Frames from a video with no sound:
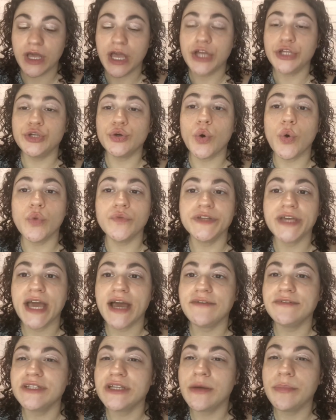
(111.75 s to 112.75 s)
You only
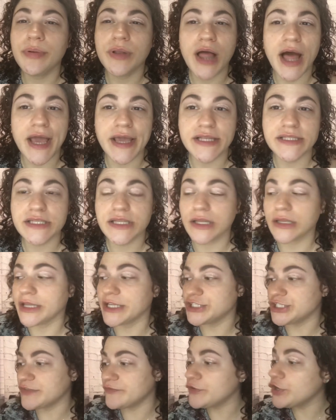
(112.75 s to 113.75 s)
have to apply it to the lids of your